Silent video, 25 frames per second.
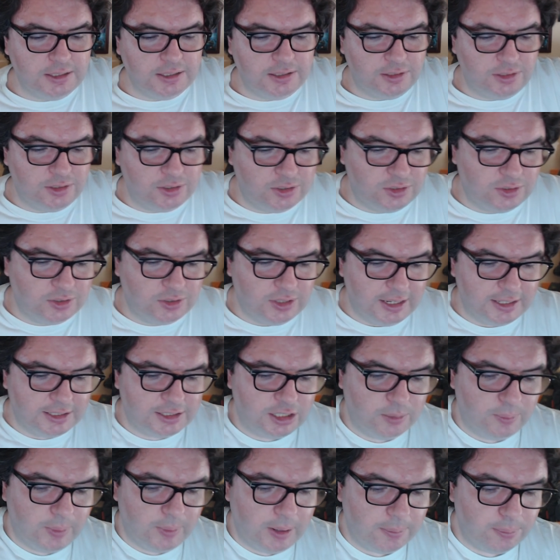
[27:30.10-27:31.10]
it, that's
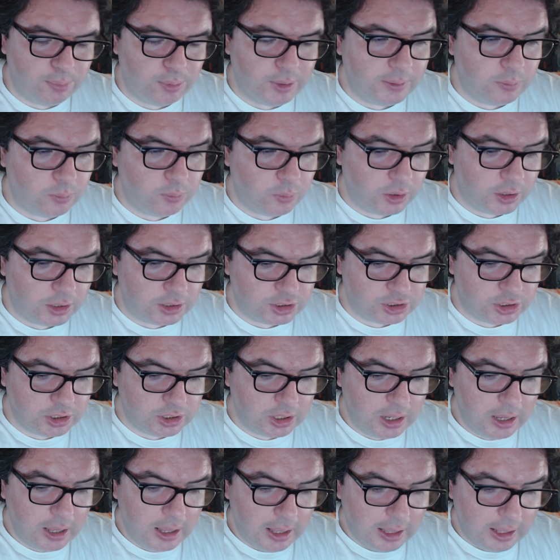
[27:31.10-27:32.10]
how my brain works.
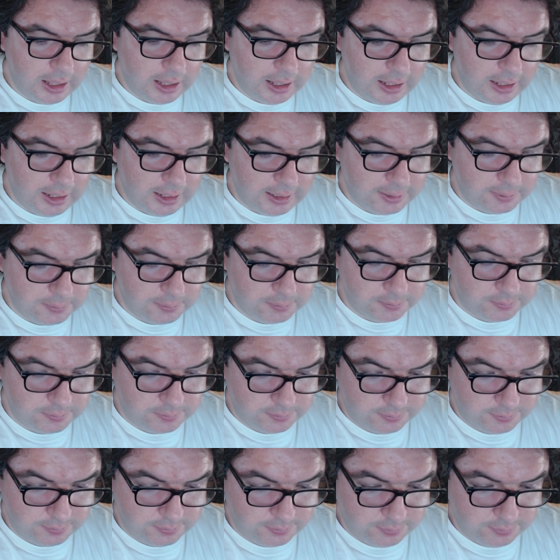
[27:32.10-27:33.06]
Um,